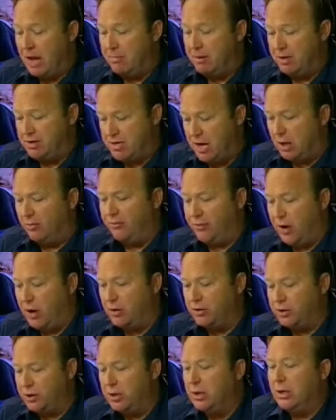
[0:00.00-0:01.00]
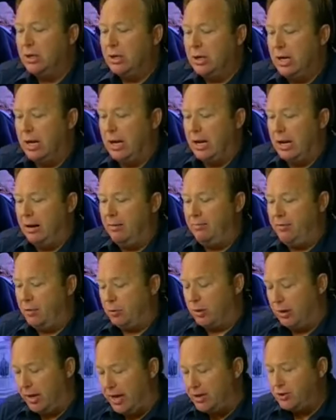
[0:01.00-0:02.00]
Uh, but tell folks uh,
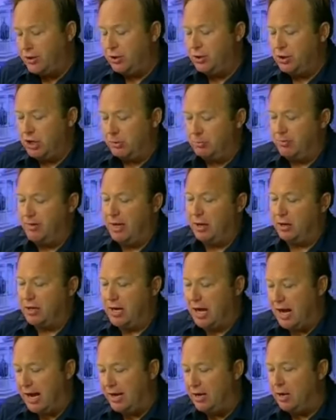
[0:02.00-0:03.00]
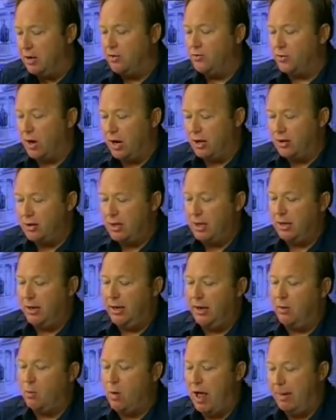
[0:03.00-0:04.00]
the relationship with al-Qaeda, drug
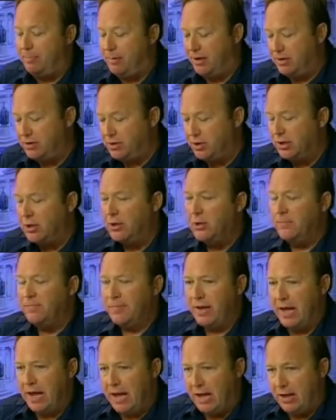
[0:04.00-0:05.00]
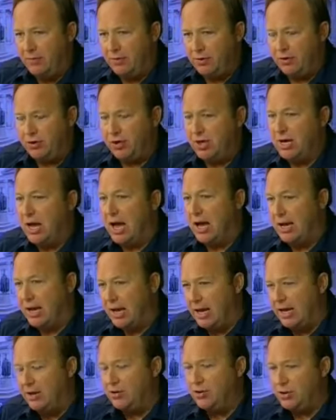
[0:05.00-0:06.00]
dealing, weapons, and the
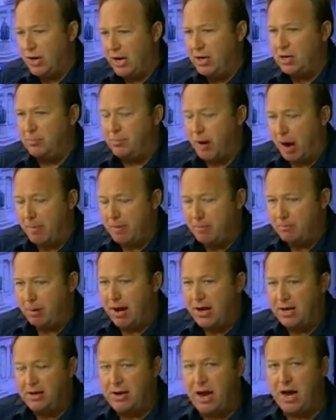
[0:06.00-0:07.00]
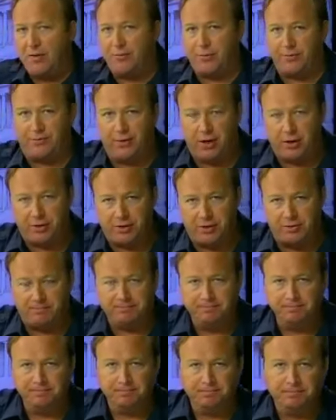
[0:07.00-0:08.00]
CIA, State Department. Break it down for
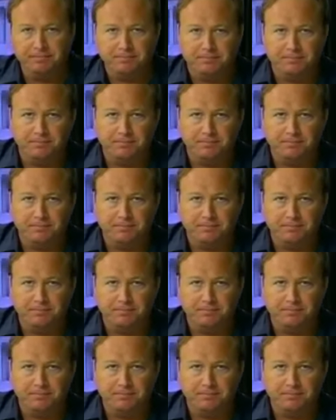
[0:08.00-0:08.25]
folks. Well,